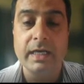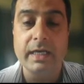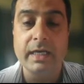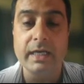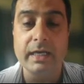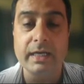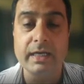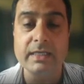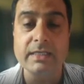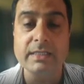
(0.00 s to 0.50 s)

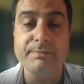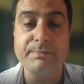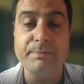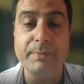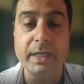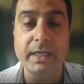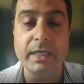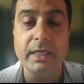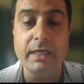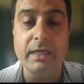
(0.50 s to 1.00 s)
is
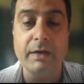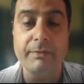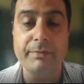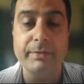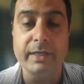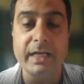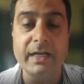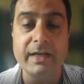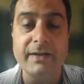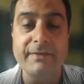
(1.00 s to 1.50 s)
picking up
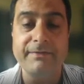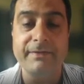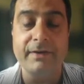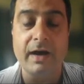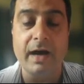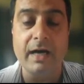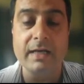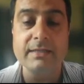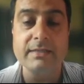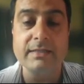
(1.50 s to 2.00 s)
really
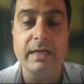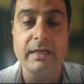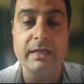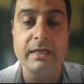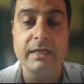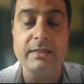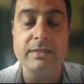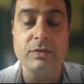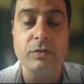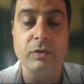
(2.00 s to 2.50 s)
fast, and
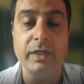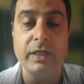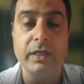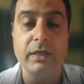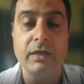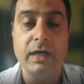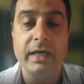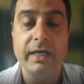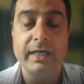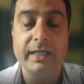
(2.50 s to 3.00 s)
it's
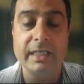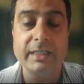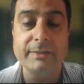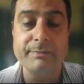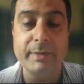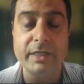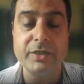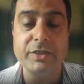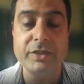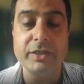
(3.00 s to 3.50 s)
going
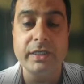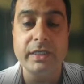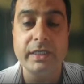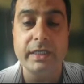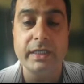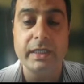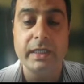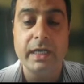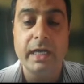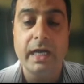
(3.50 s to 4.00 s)

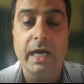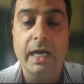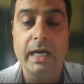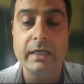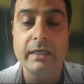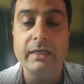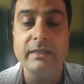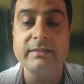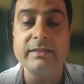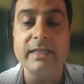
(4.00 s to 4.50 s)
expansionally,
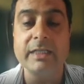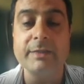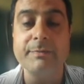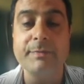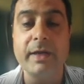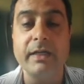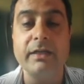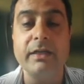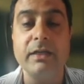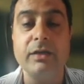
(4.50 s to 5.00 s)
and it's
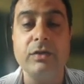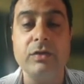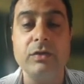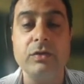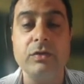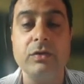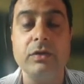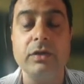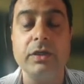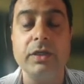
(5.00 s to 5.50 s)
expected
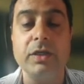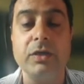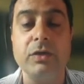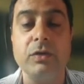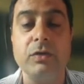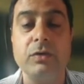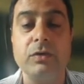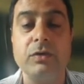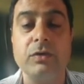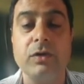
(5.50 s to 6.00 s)
to
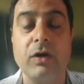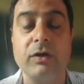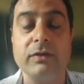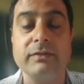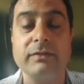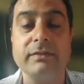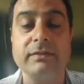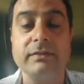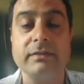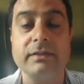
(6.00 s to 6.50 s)

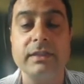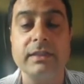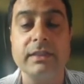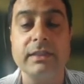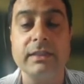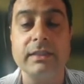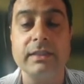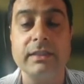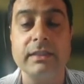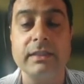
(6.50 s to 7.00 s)
cross
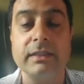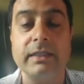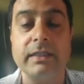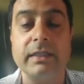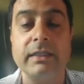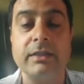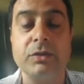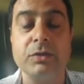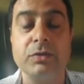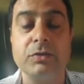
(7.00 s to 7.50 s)

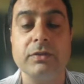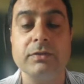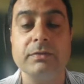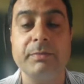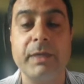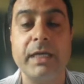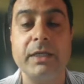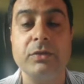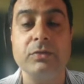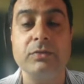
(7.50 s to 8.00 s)
in
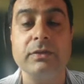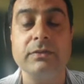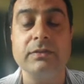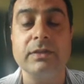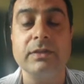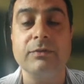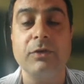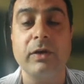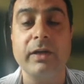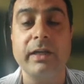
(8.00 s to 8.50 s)
2000 by
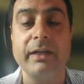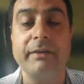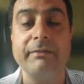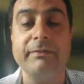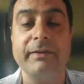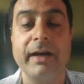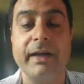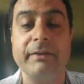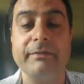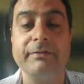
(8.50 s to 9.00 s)

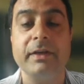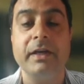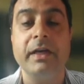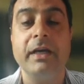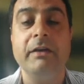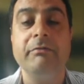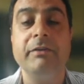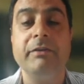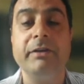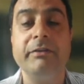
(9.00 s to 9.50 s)
2045.
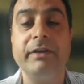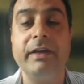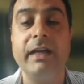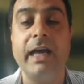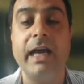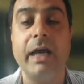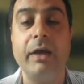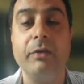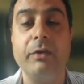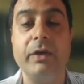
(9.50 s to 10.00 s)
We will
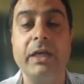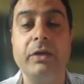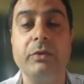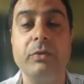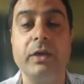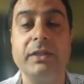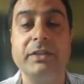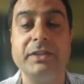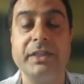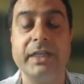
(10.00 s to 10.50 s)
have
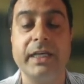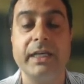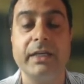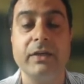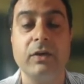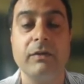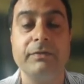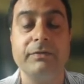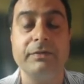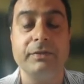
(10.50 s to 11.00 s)
equal share
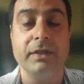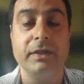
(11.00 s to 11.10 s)
of